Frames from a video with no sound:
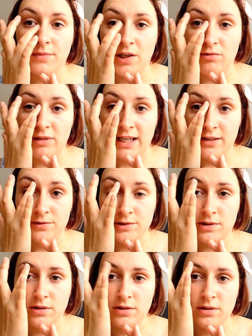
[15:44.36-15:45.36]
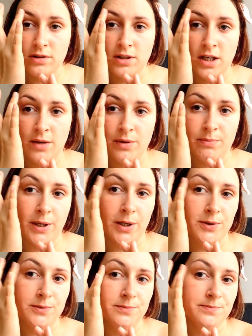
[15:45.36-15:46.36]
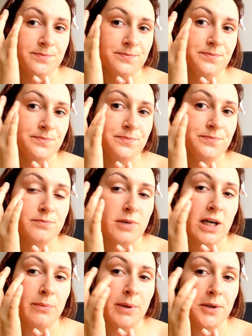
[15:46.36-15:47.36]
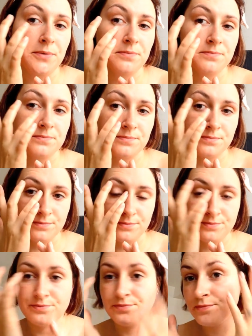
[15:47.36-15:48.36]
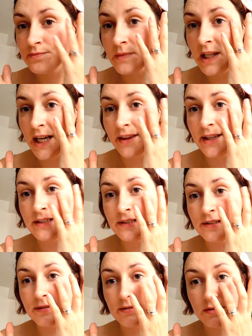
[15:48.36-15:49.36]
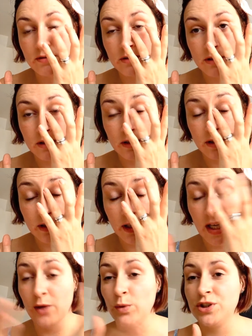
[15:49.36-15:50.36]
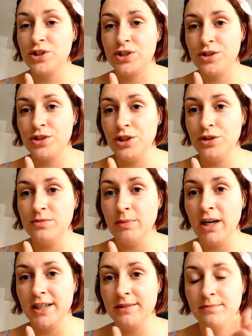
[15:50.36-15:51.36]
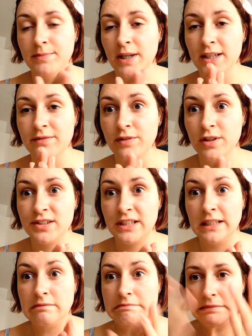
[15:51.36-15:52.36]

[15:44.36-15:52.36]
around, up the bone, brow bone, like this. I would use mine, but I've lost it,